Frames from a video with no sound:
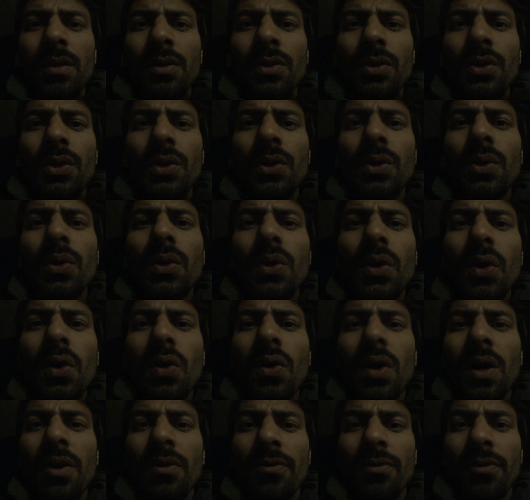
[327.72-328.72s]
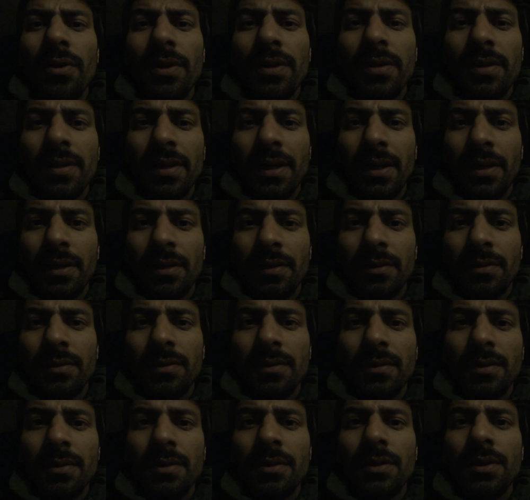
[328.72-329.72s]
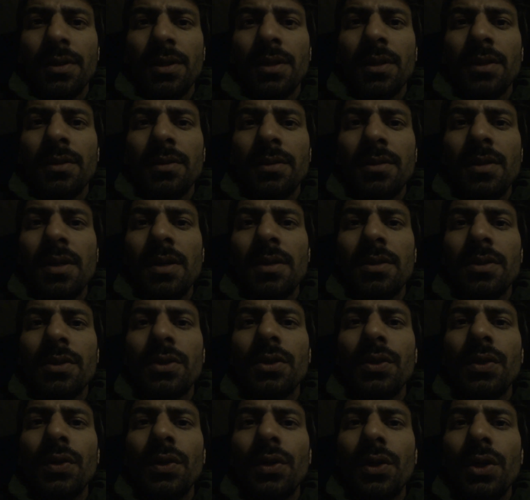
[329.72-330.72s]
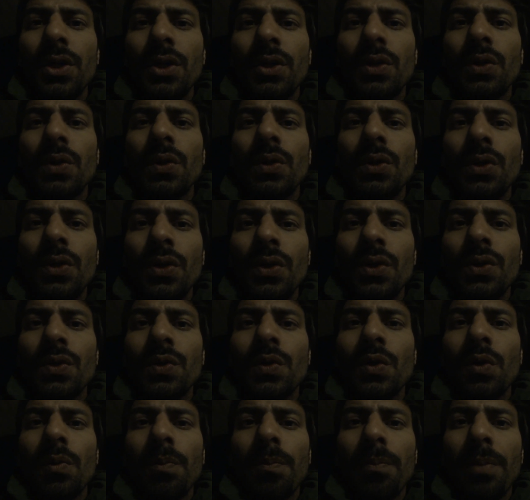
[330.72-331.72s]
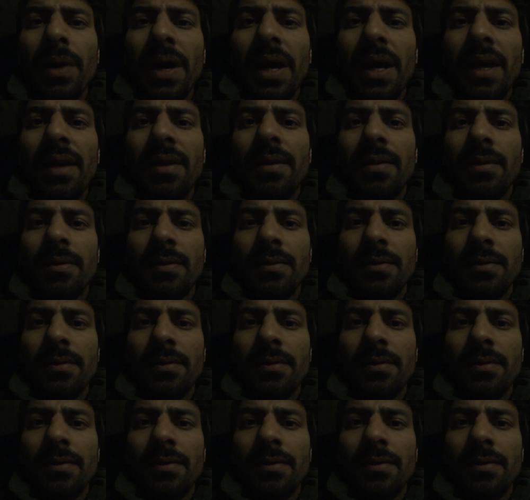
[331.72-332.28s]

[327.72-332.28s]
You know everything, just you need to use your brain.